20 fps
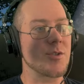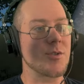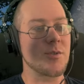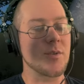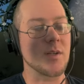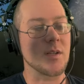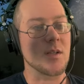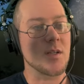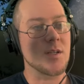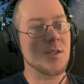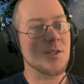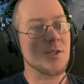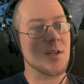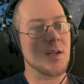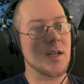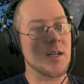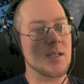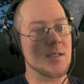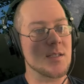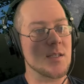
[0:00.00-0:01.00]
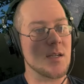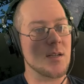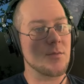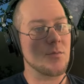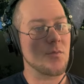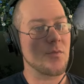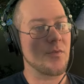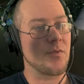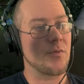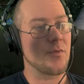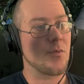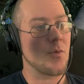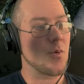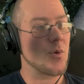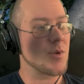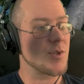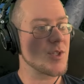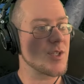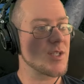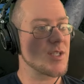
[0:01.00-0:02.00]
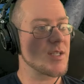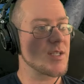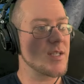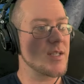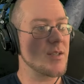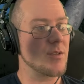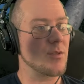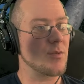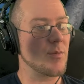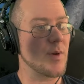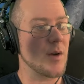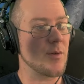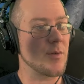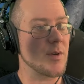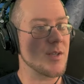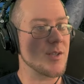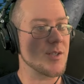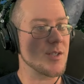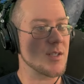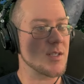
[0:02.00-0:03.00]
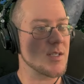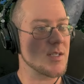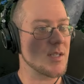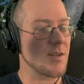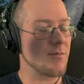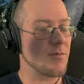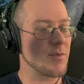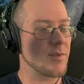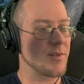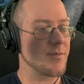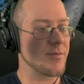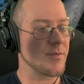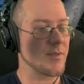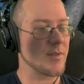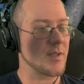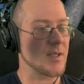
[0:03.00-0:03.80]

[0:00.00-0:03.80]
you can get your hands on forged steel by wrenching several different